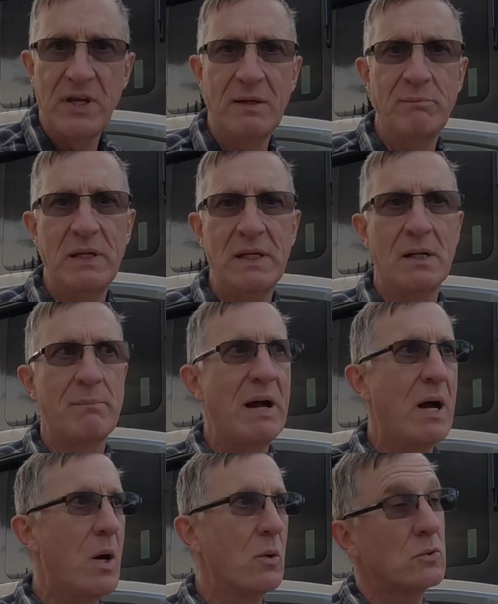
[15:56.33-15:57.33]
take me
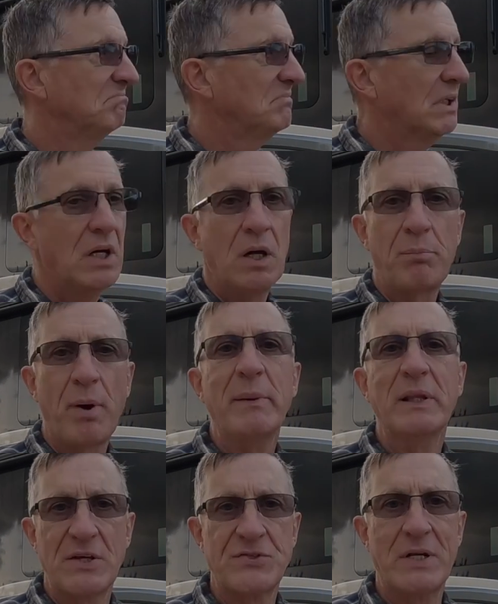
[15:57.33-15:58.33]
about, probably
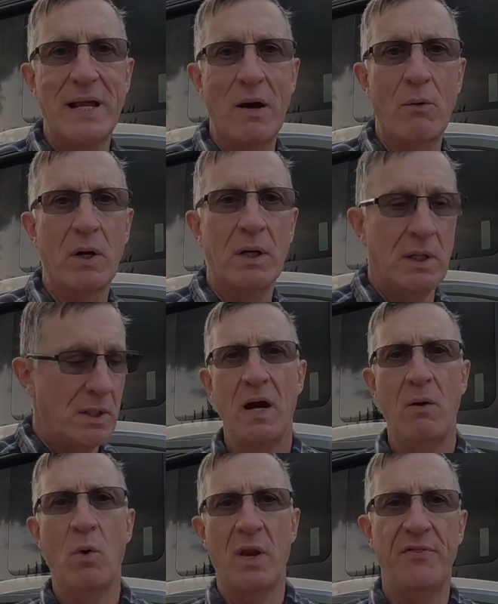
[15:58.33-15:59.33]
less than an hour.
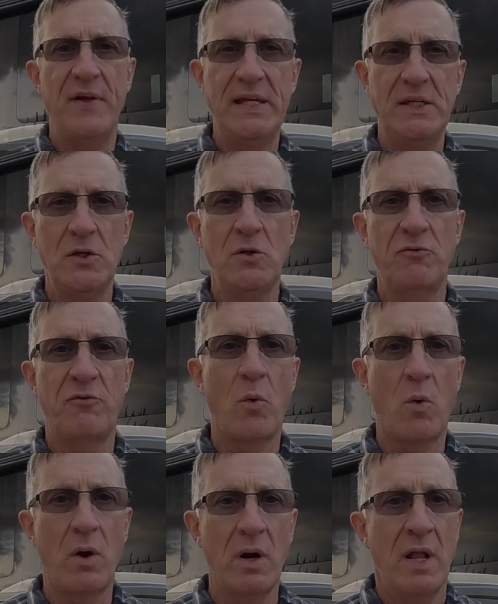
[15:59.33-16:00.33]
I want to thank you
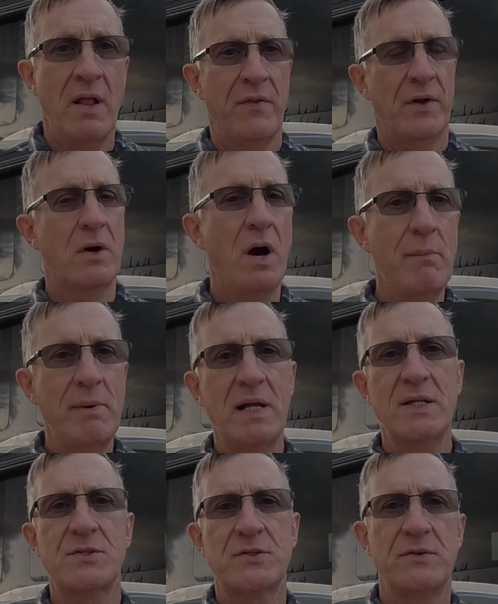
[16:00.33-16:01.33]
for the
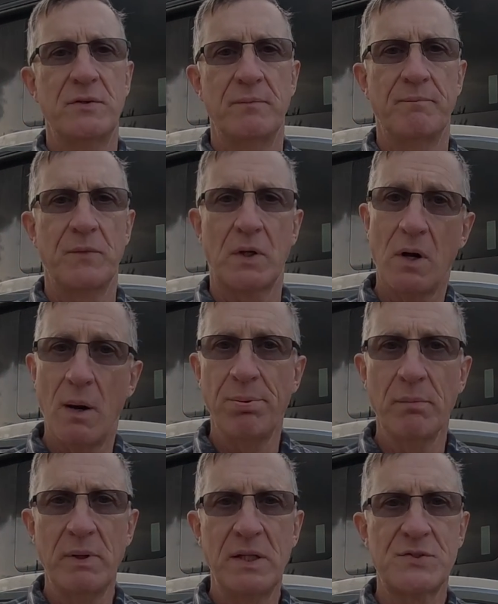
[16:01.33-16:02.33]
comments, the
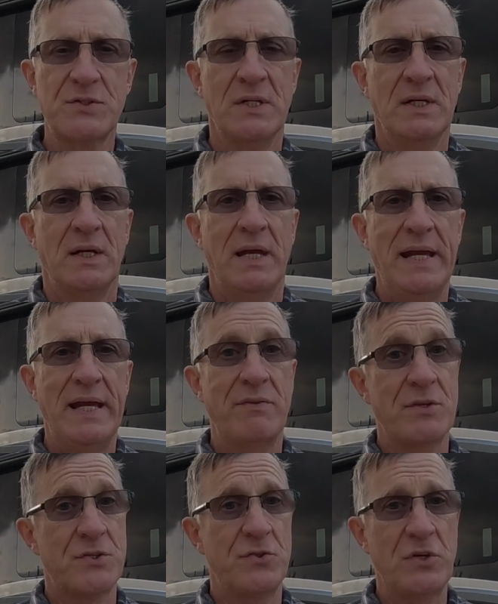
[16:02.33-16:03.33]
compliments, and
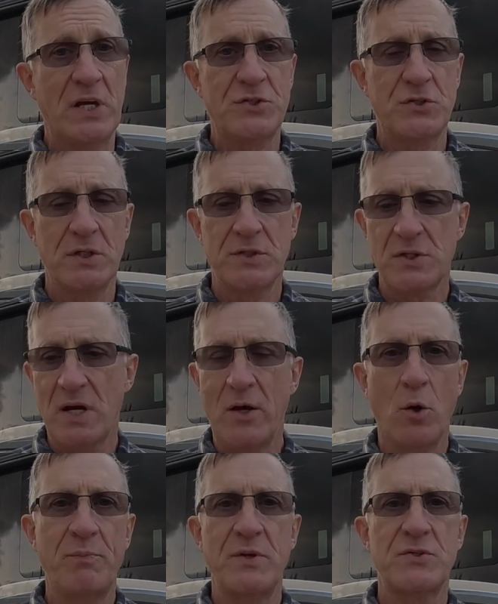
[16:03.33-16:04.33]
the suggestions. I
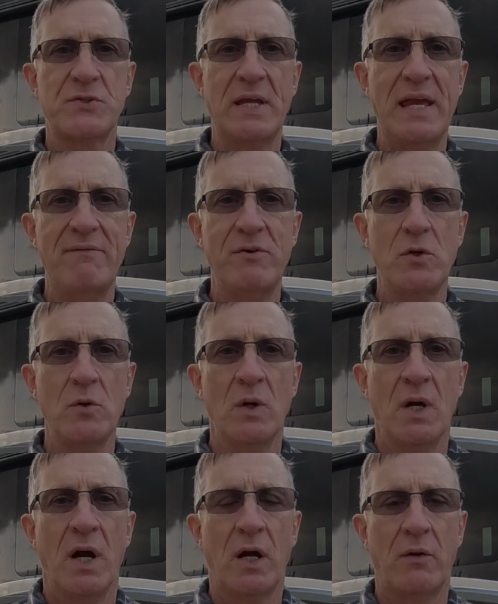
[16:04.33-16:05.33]
hope this gave you a